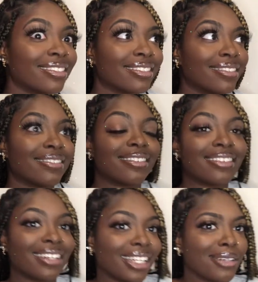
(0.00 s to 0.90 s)
going
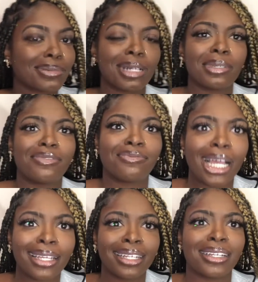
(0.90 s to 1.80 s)
on? They was probably
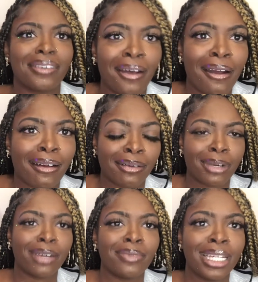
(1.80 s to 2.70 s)
in the car
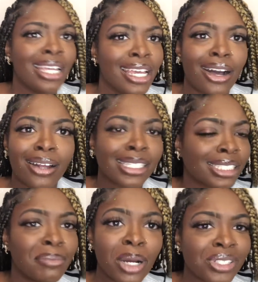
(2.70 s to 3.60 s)
while all this
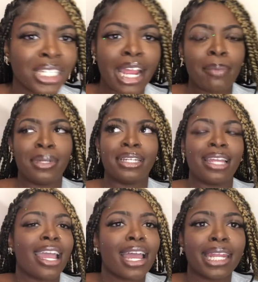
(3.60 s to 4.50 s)
commotion happened and
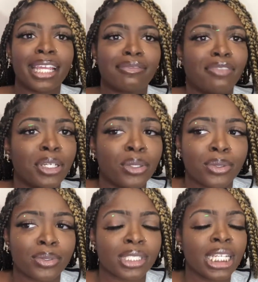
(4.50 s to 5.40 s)
now they
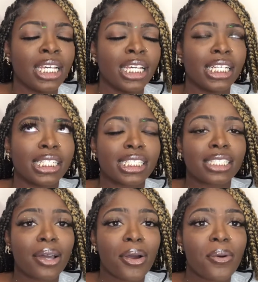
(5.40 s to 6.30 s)
confused.
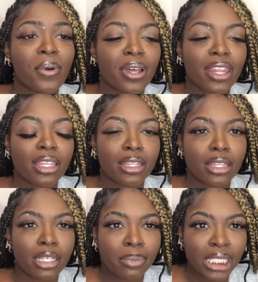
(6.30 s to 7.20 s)
So
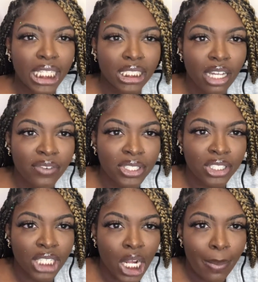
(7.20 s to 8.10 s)
the police
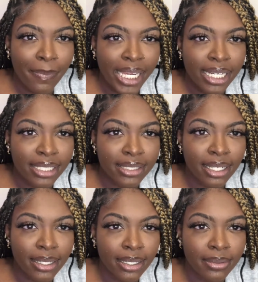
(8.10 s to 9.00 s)
officers that beat us to
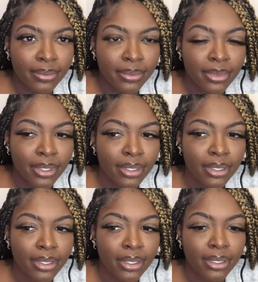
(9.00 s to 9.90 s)
him,
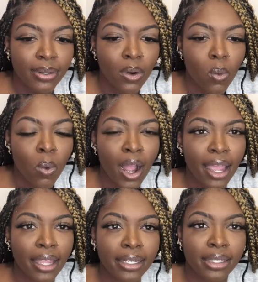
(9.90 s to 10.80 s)

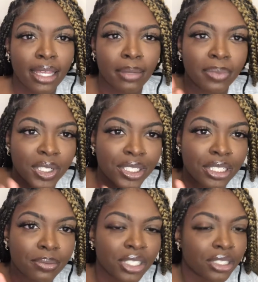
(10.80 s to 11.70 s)
why did they push
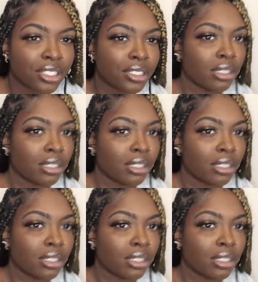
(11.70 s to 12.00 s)
him? Just